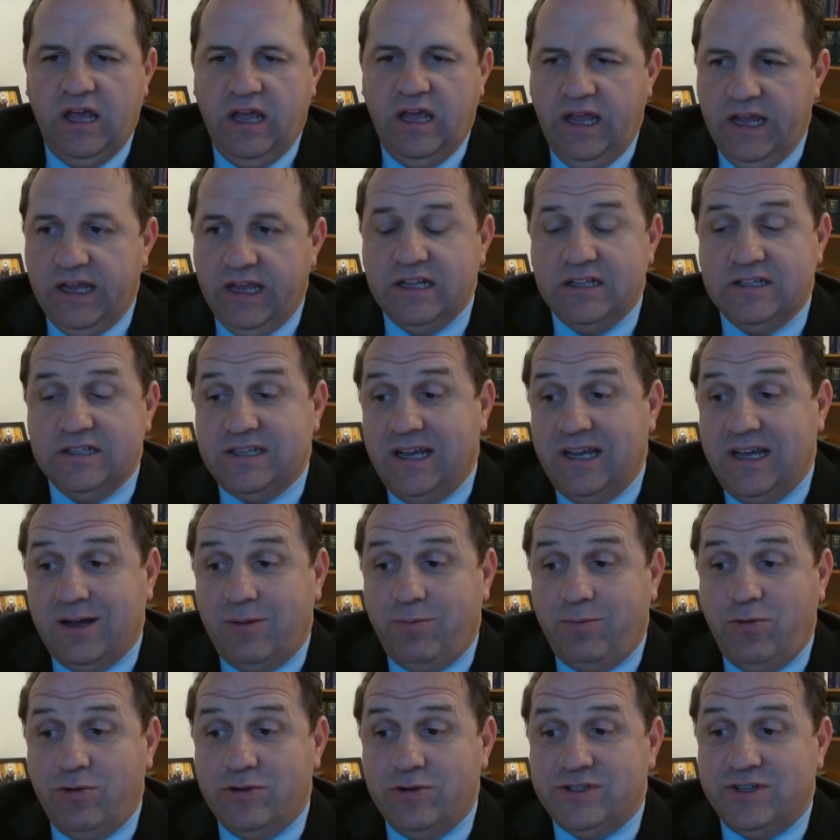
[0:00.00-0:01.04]
it can take
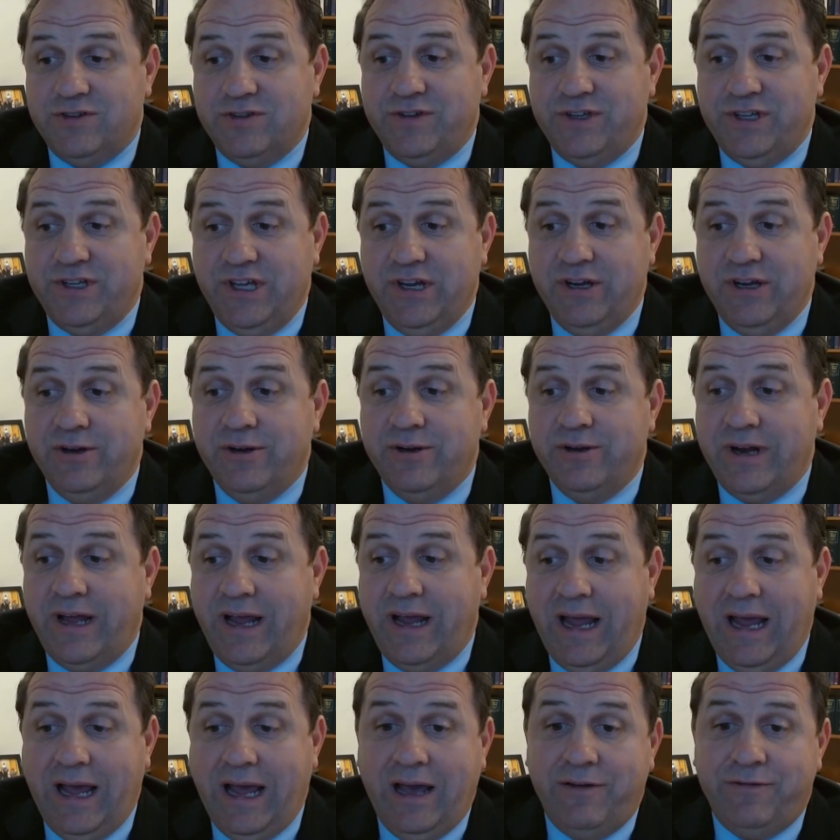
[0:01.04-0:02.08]
upwards of a year and a
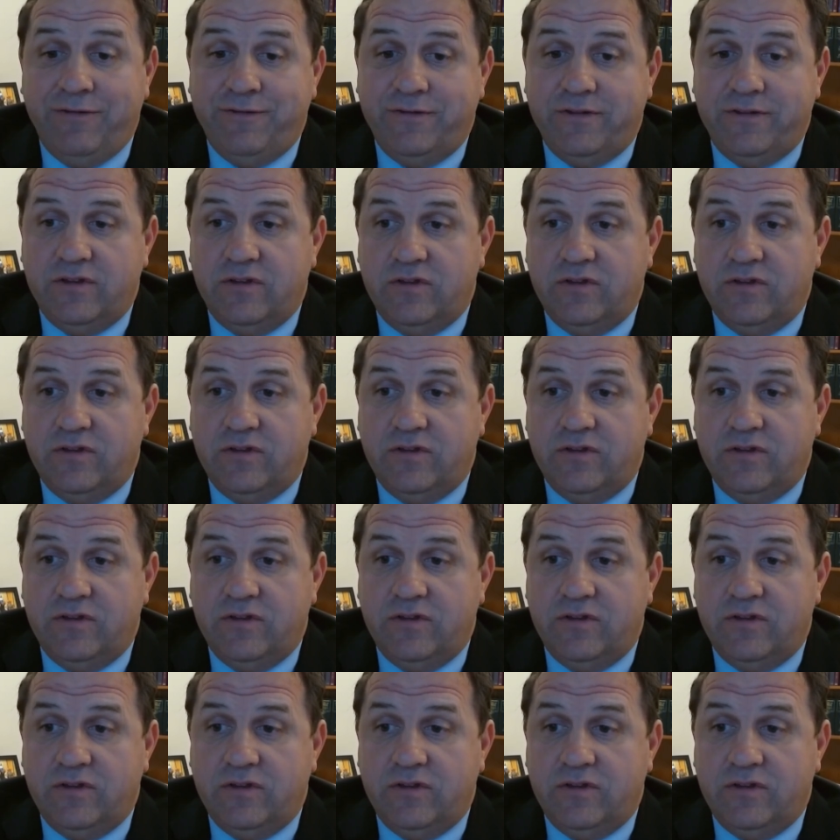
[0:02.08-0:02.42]
half